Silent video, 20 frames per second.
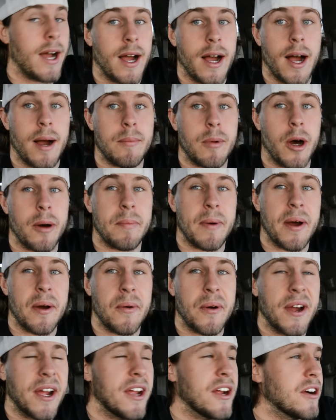I'm on my
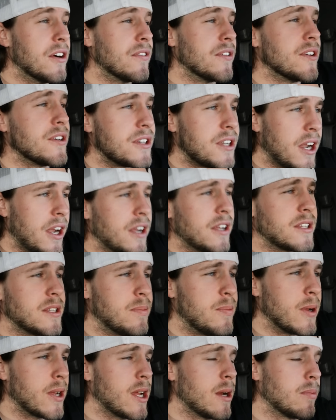way over to
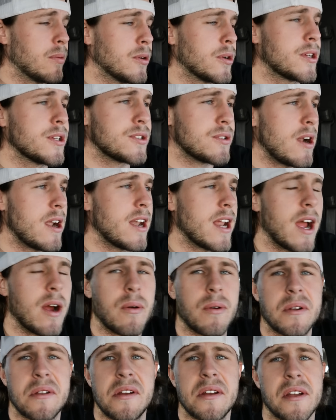pick up Lucas right now.
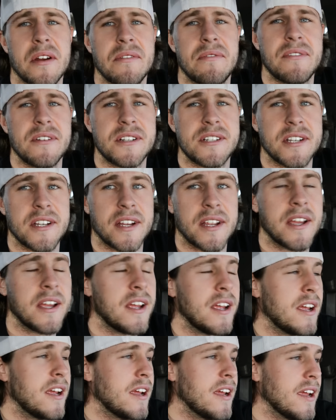We're gonna go fishing
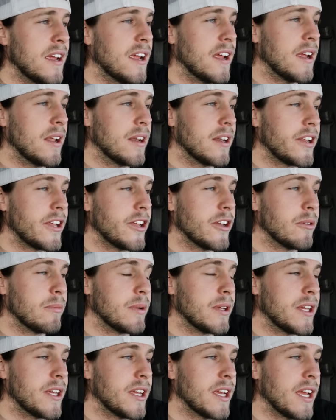and it'll
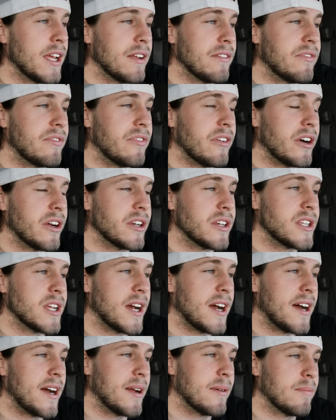be a fun
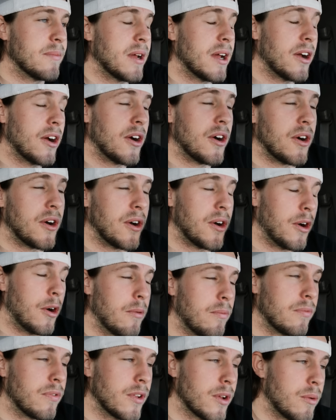time.
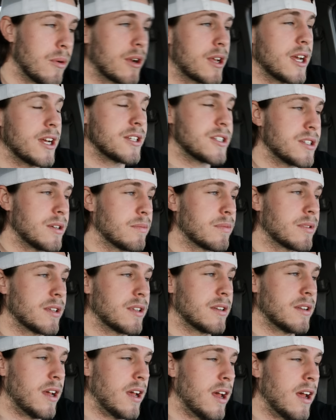Hopefully we'll catch
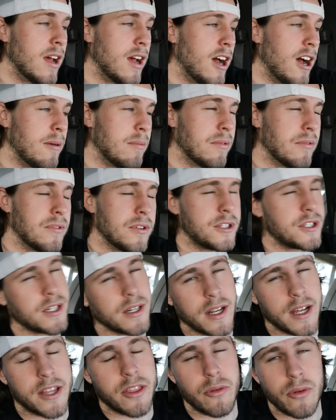something. I've been fishing
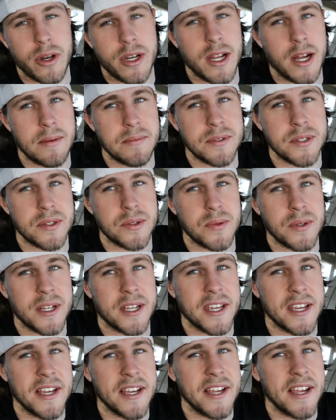like 3 times this
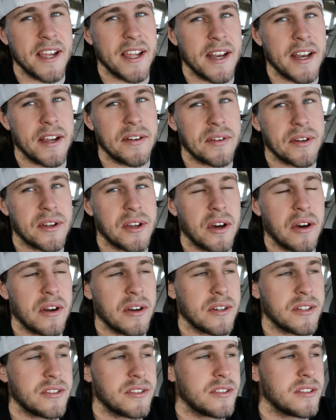week and haven't caught
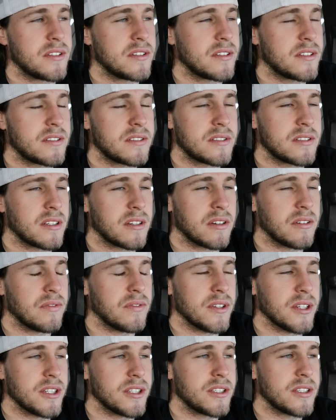a single
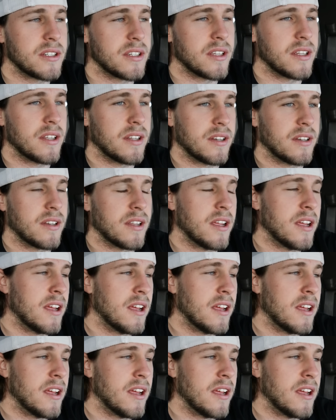fish, and